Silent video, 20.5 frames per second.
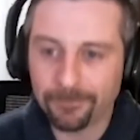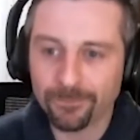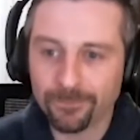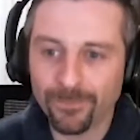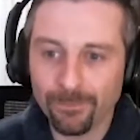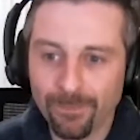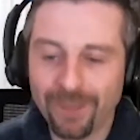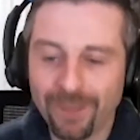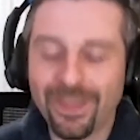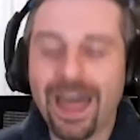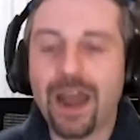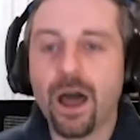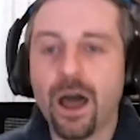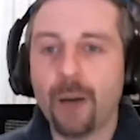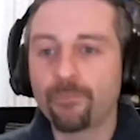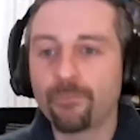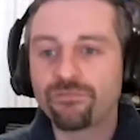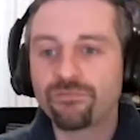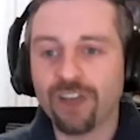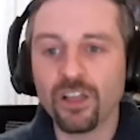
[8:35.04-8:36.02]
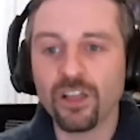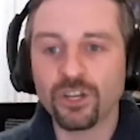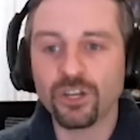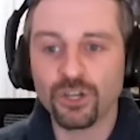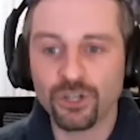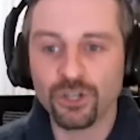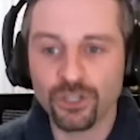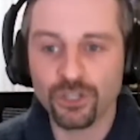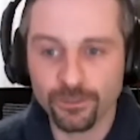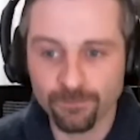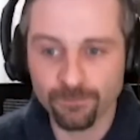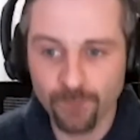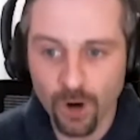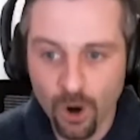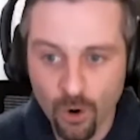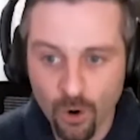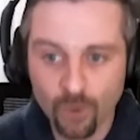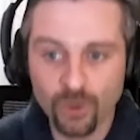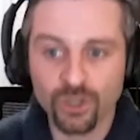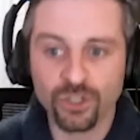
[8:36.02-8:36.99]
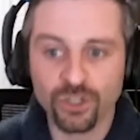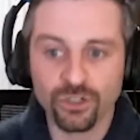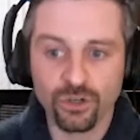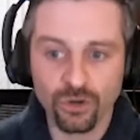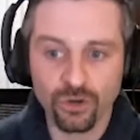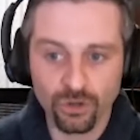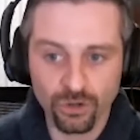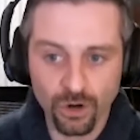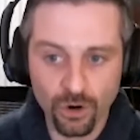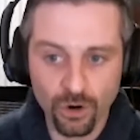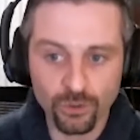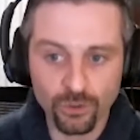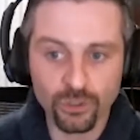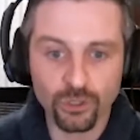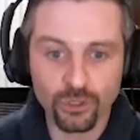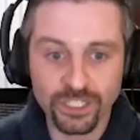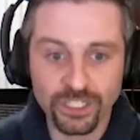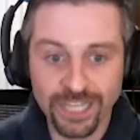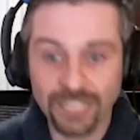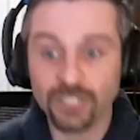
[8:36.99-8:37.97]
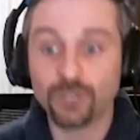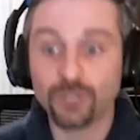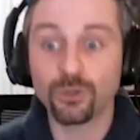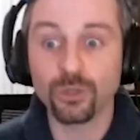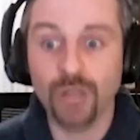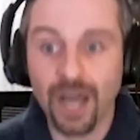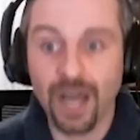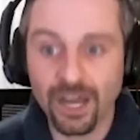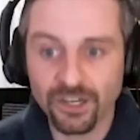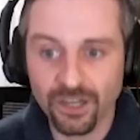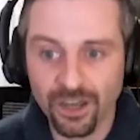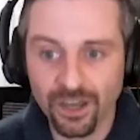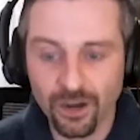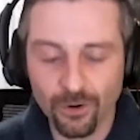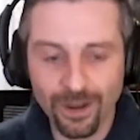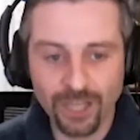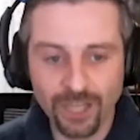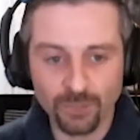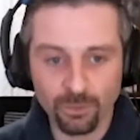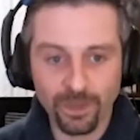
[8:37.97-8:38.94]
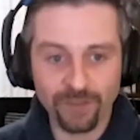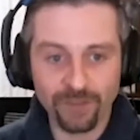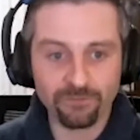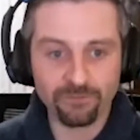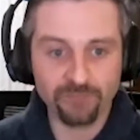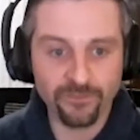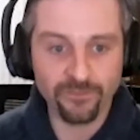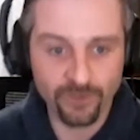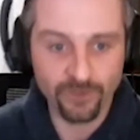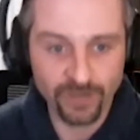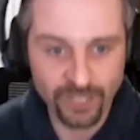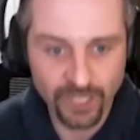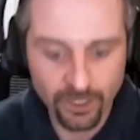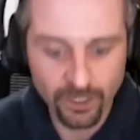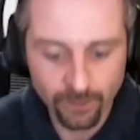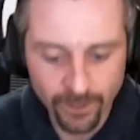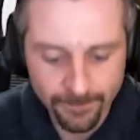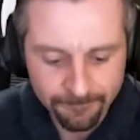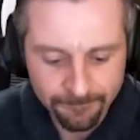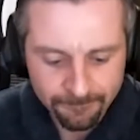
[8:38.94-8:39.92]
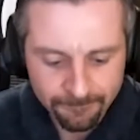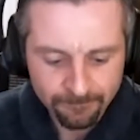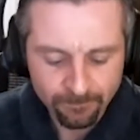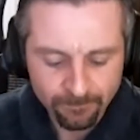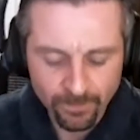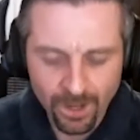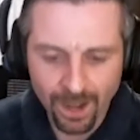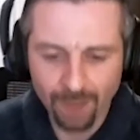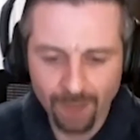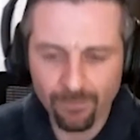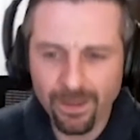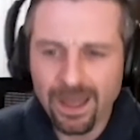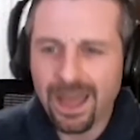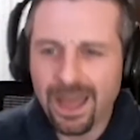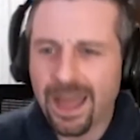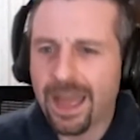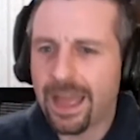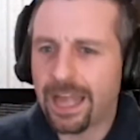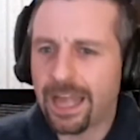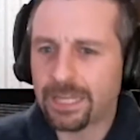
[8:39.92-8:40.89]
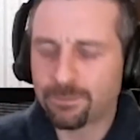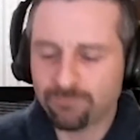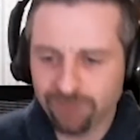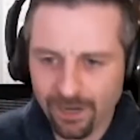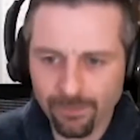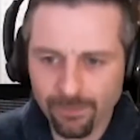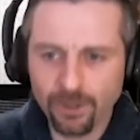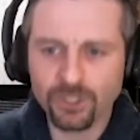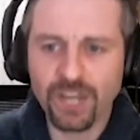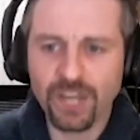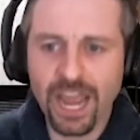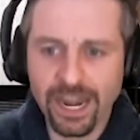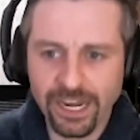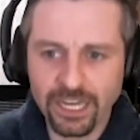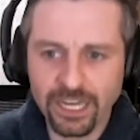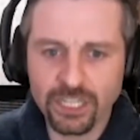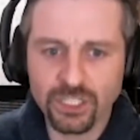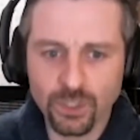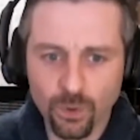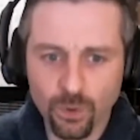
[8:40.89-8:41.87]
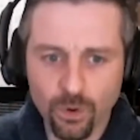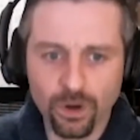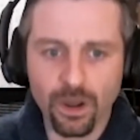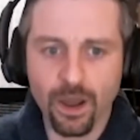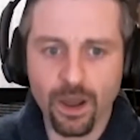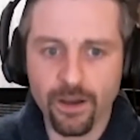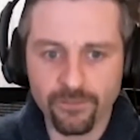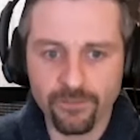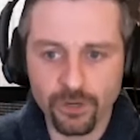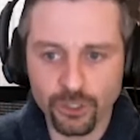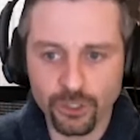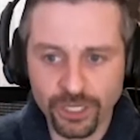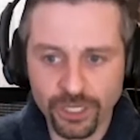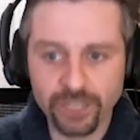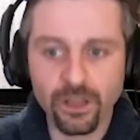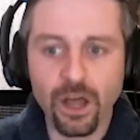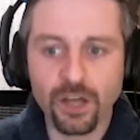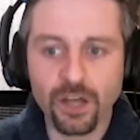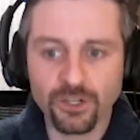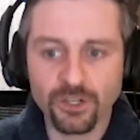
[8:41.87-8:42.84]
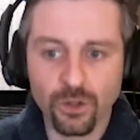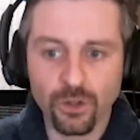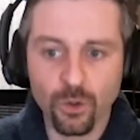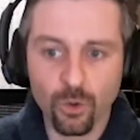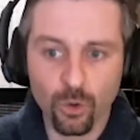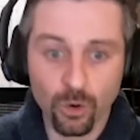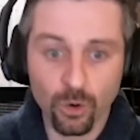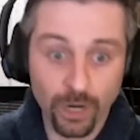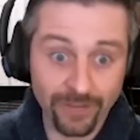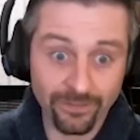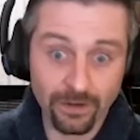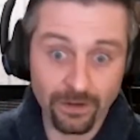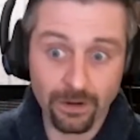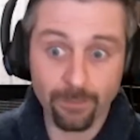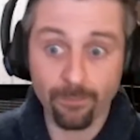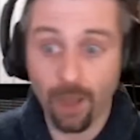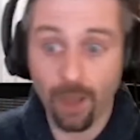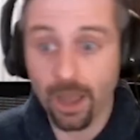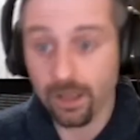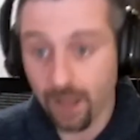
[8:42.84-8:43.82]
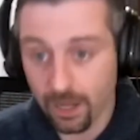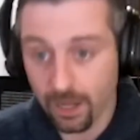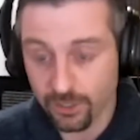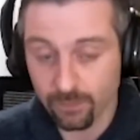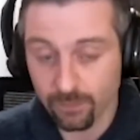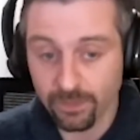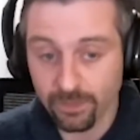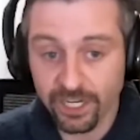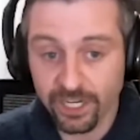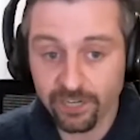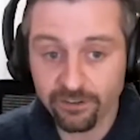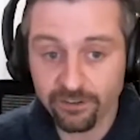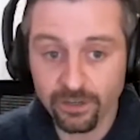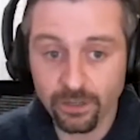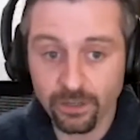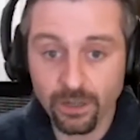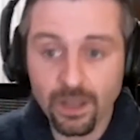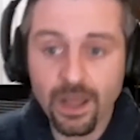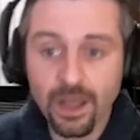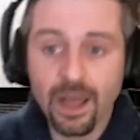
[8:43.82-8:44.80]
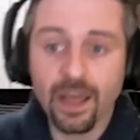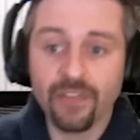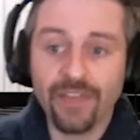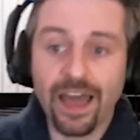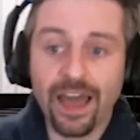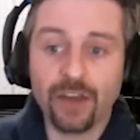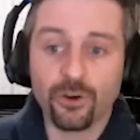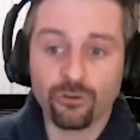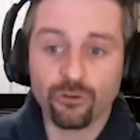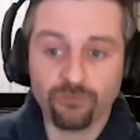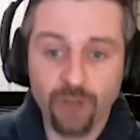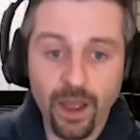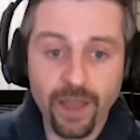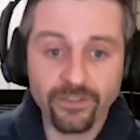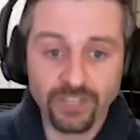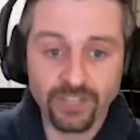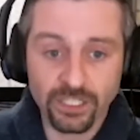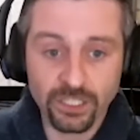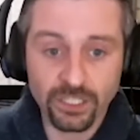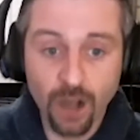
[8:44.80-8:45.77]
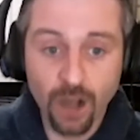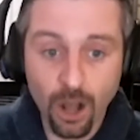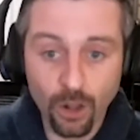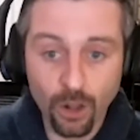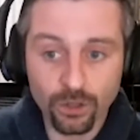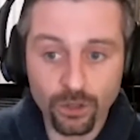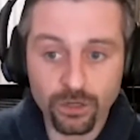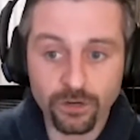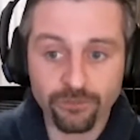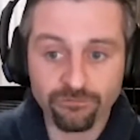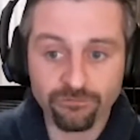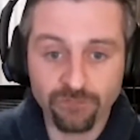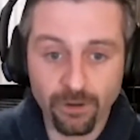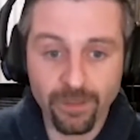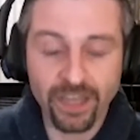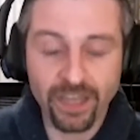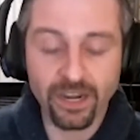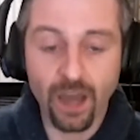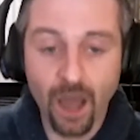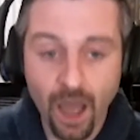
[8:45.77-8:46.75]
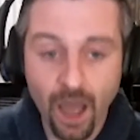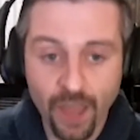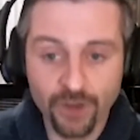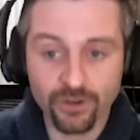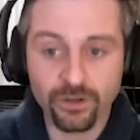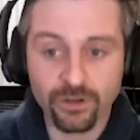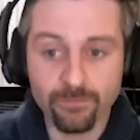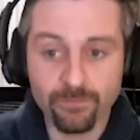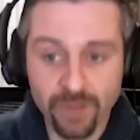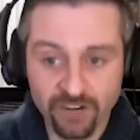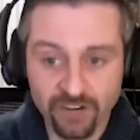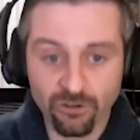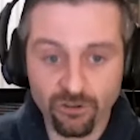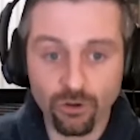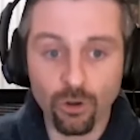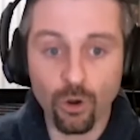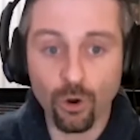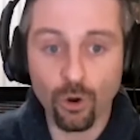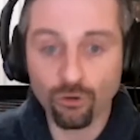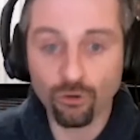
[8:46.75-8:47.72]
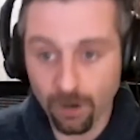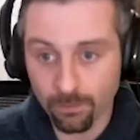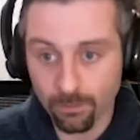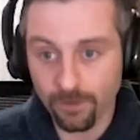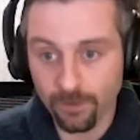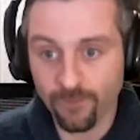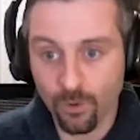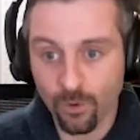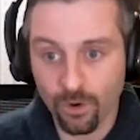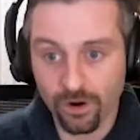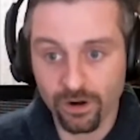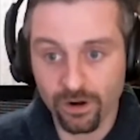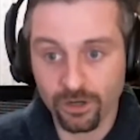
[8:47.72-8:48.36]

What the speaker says: But that umbrella term, ochre, or ochre sensu lato, as we have been referring to it, it's pretty much any sort of geological or even biological material that derives its color from an iron mineral chromophore.